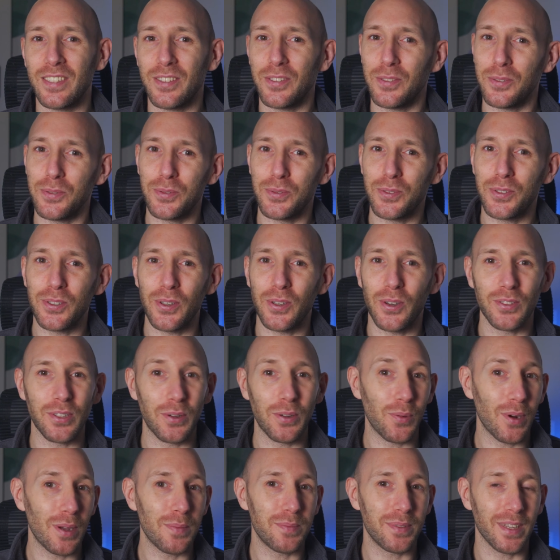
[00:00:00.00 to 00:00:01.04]
news on their
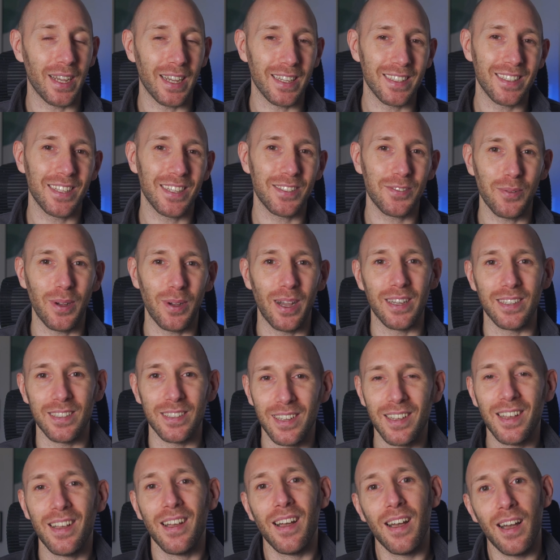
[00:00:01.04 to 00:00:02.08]
website. That's why,
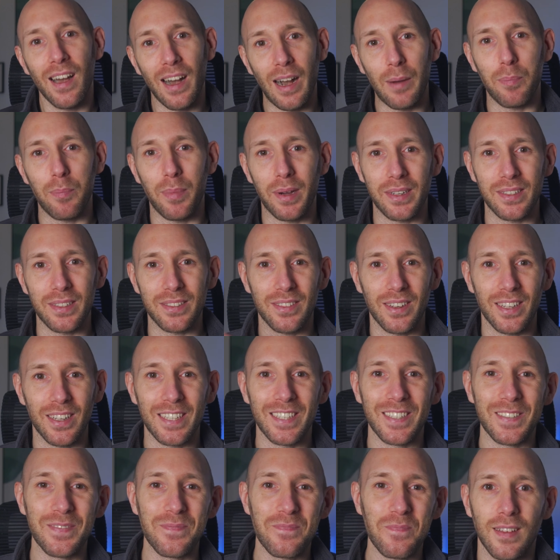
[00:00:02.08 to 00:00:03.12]
apparently.
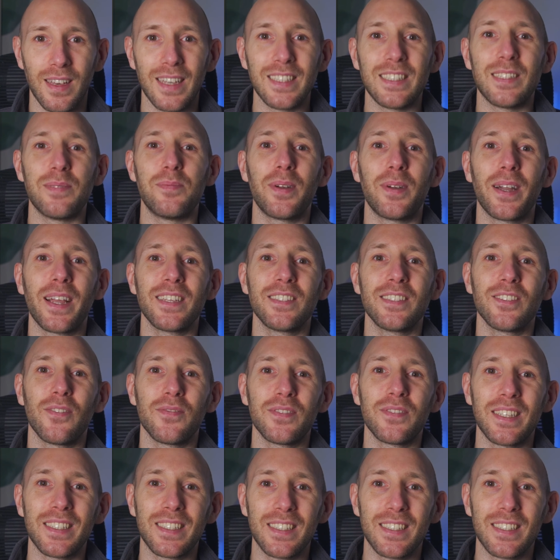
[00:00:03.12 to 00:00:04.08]
And the brain of the